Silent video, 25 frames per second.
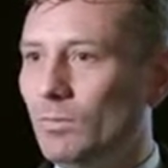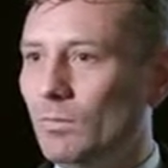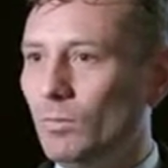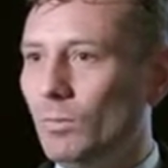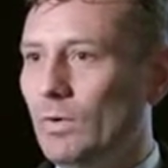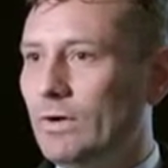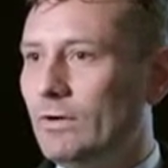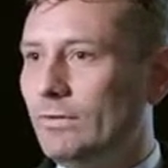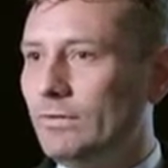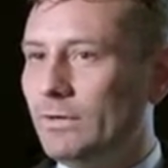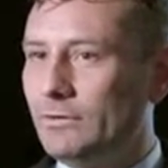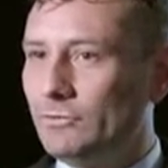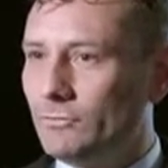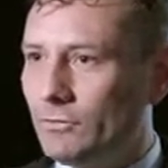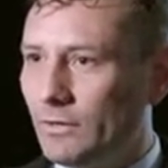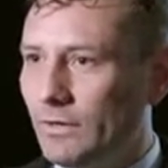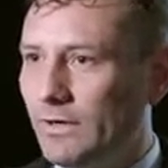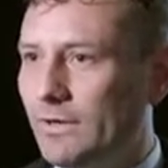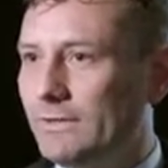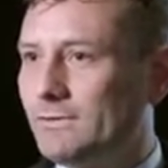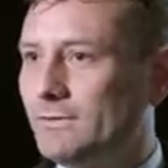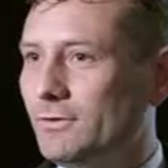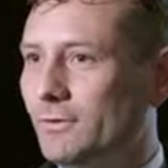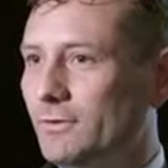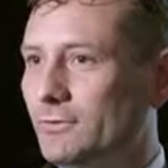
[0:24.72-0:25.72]
we're in the
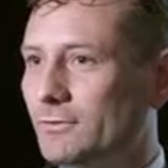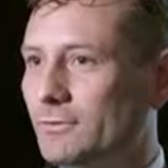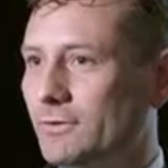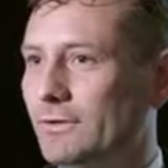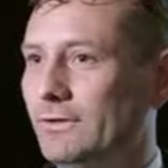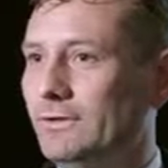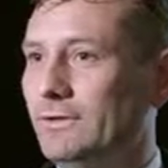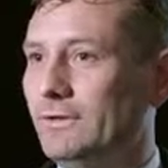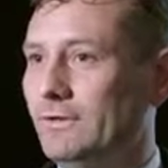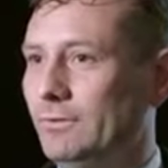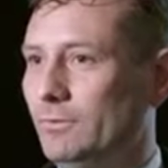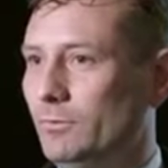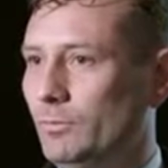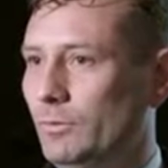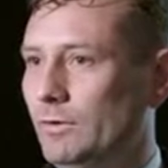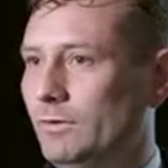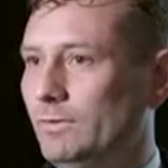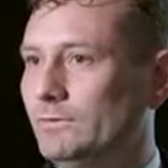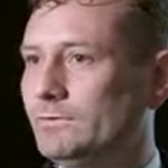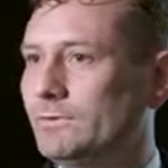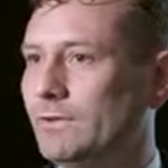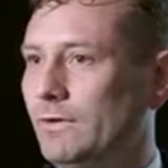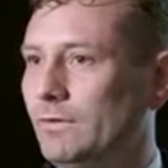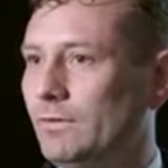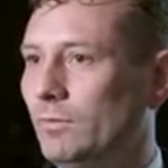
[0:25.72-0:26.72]
driest continent in the
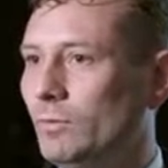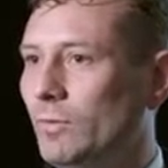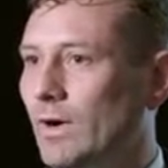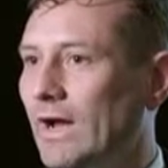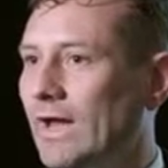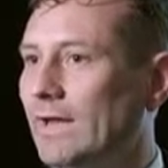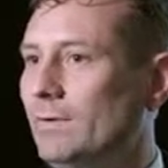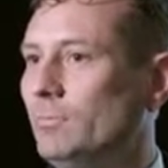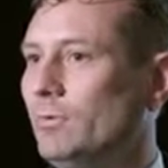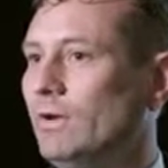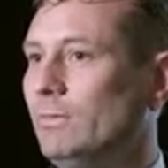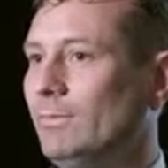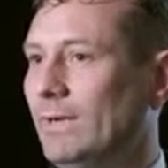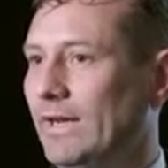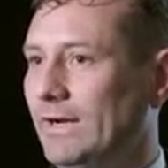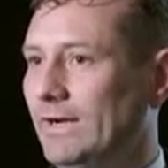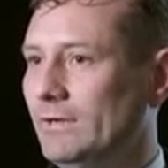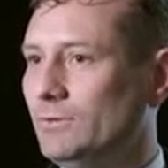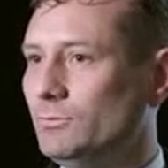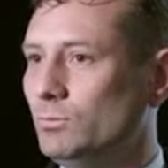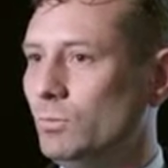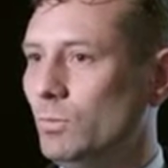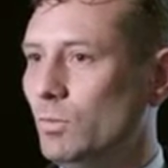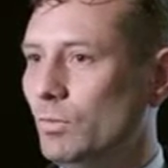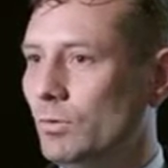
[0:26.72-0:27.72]
world, so the way we
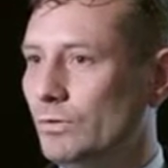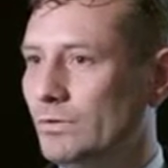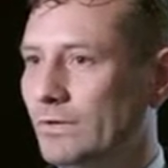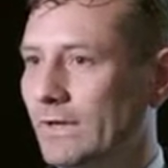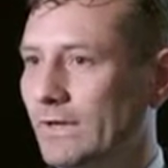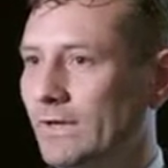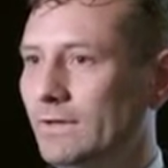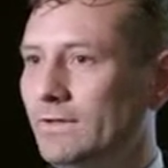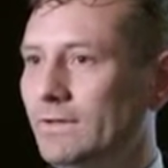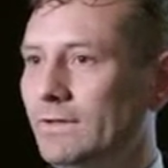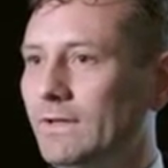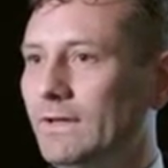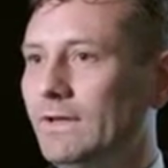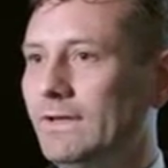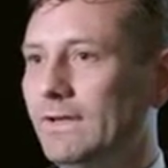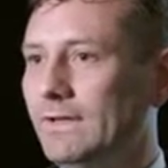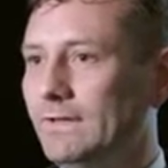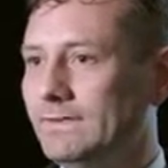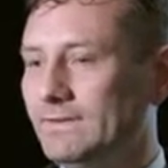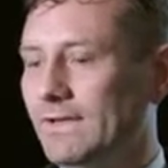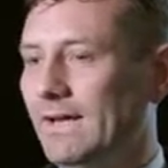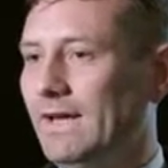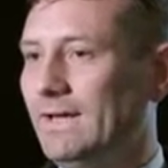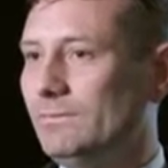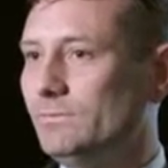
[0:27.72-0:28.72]
manage water
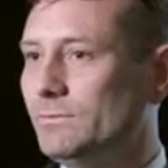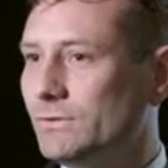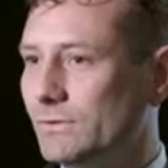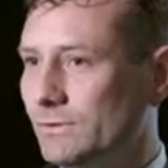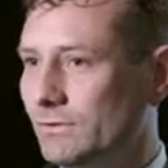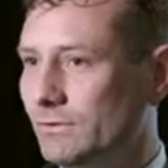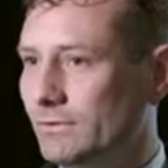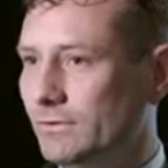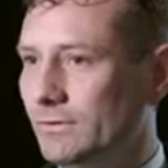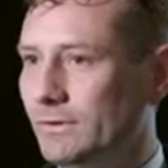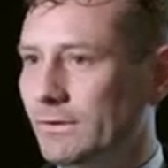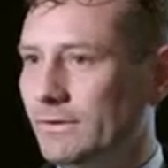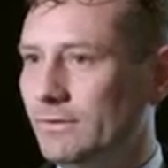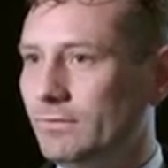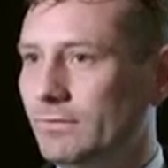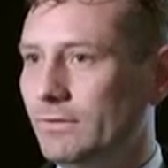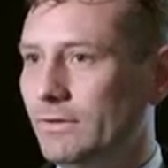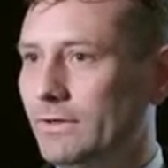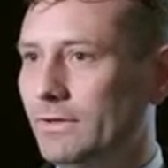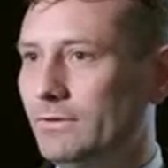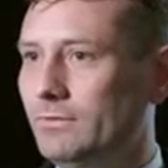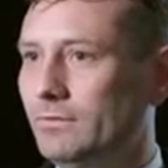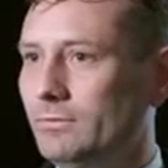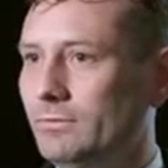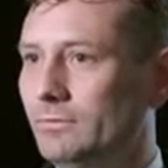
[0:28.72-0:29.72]
is absolutely
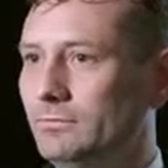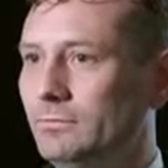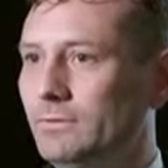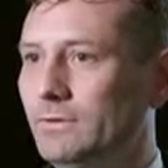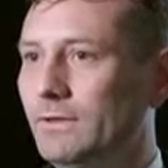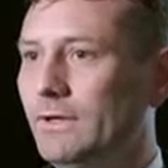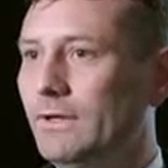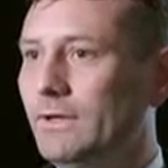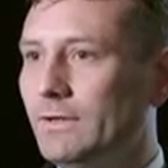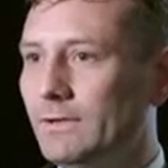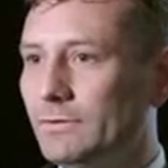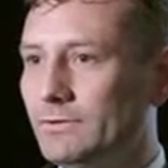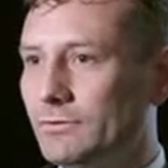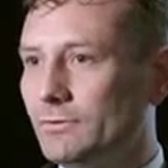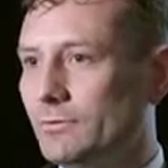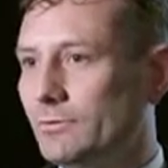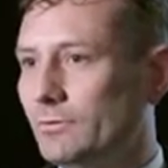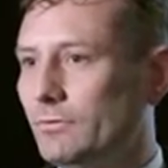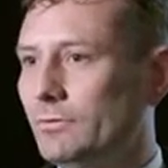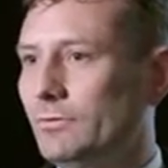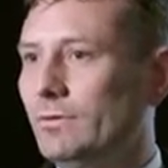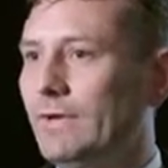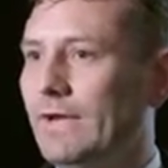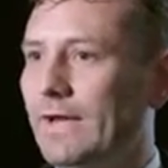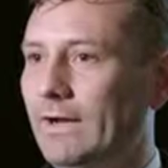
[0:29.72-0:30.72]
critical
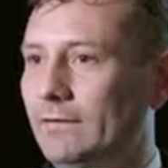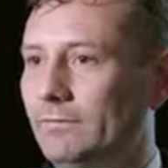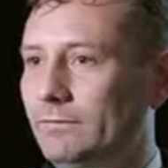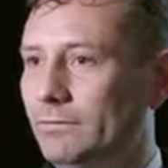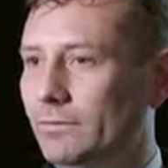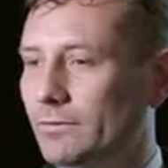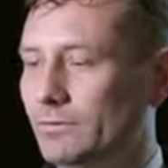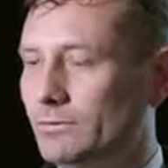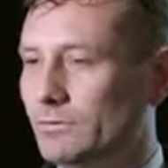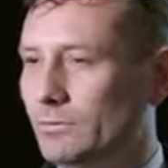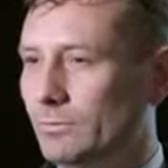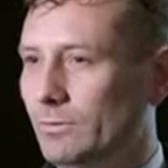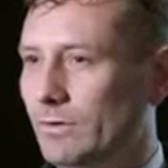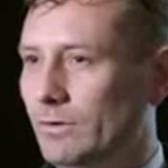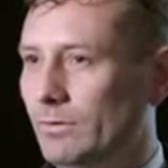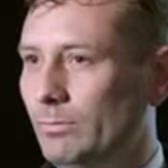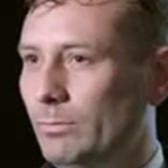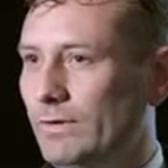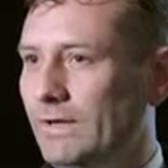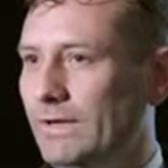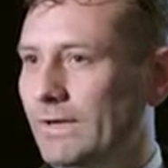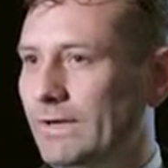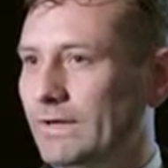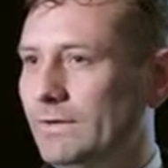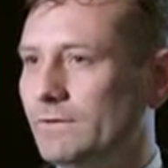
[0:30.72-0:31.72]
to our future
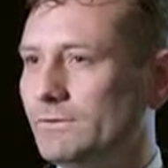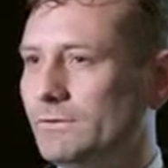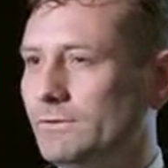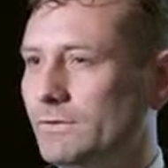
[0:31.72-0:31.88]
well-being.